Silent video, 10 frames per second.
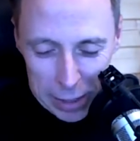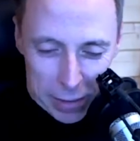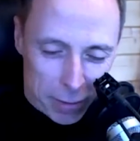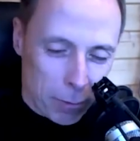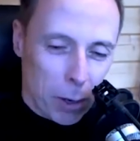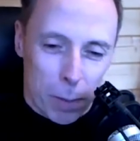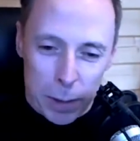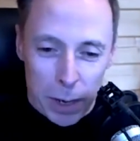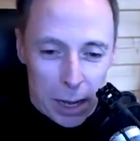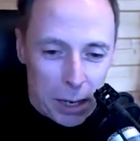it's up
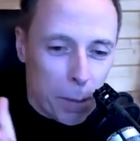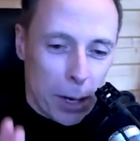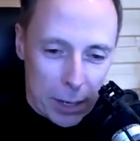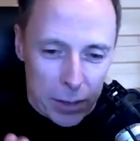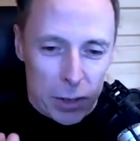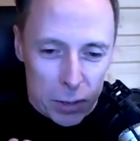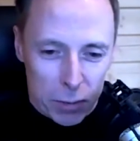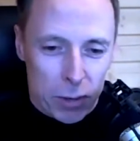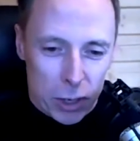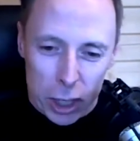on the bars. It's
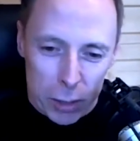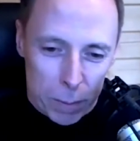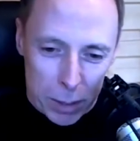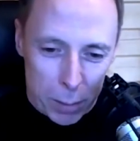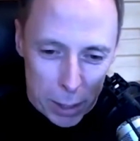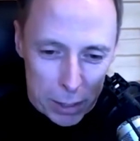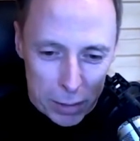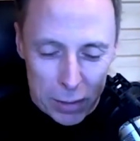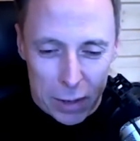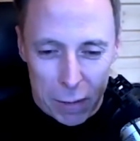doing chin-ups on the bars
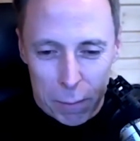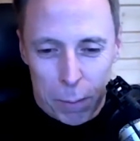and stuff,